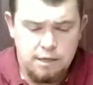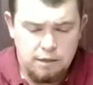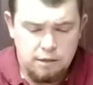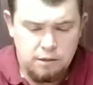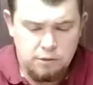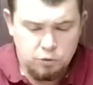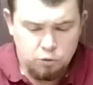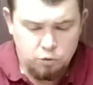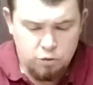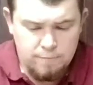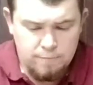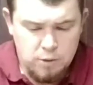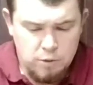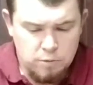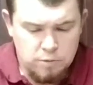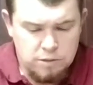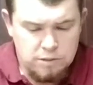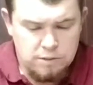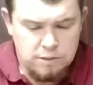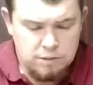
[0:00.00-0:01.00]

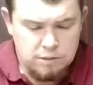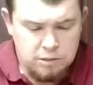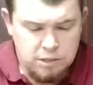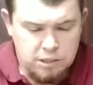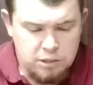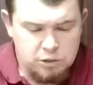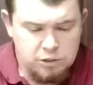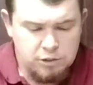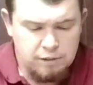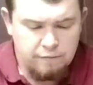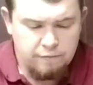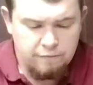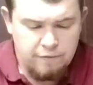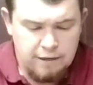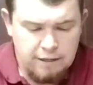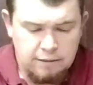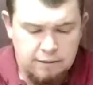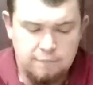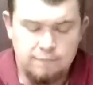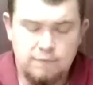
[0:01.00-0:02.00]
contribute to the teaching
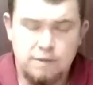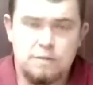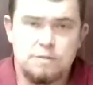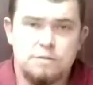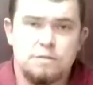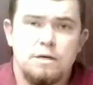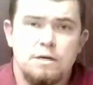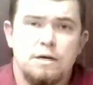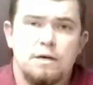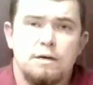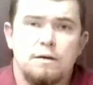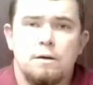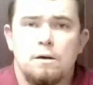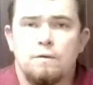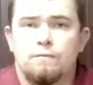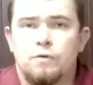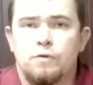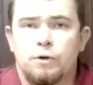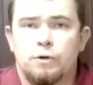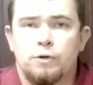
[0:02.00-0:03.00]
effectiveness
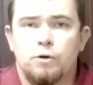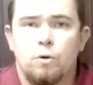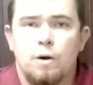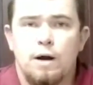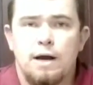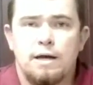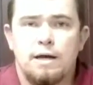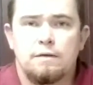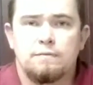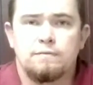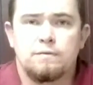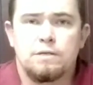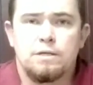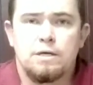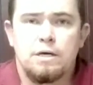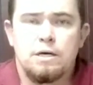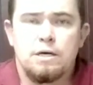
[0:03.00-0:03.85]
of their craft.